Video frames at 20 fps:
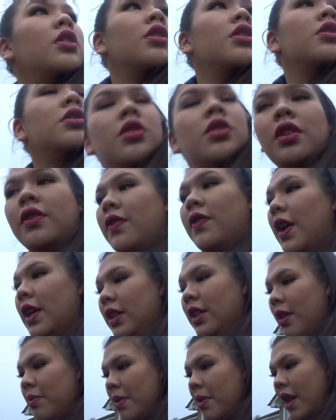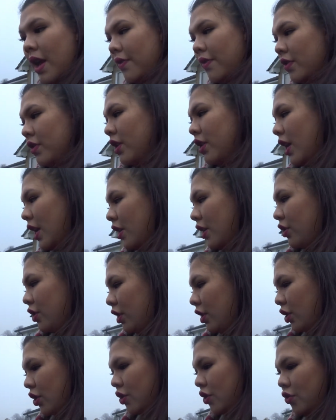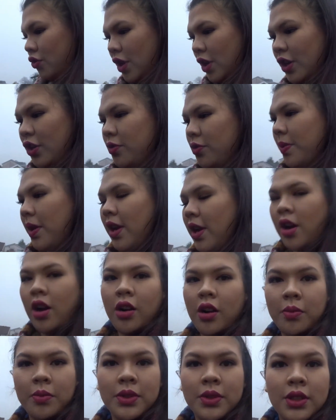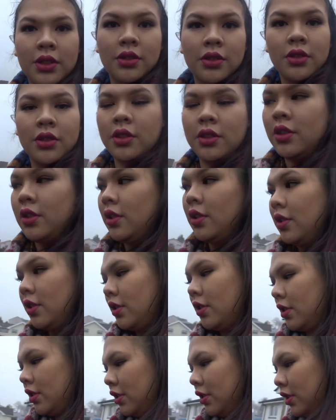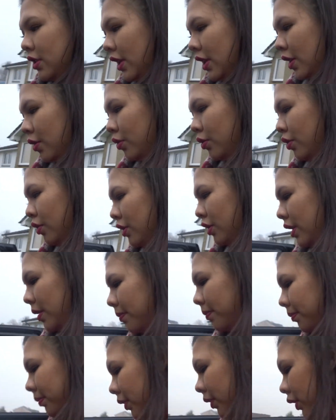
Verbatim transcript: So the fact that I'm having to actually stretch my arms tells you something.